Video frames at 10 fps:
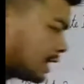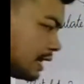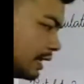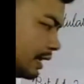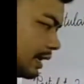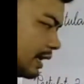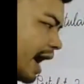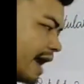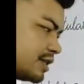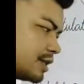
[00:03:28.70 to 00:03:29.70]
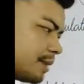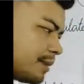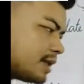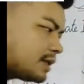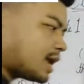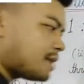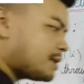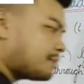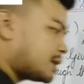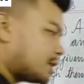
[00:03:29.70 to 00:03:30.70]
A line segment can be
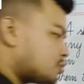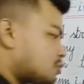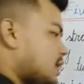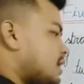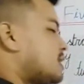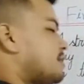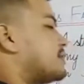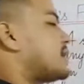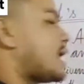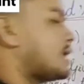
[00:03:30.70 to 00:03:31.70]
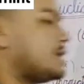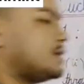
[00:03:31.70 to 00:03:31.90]
produced indefinitely.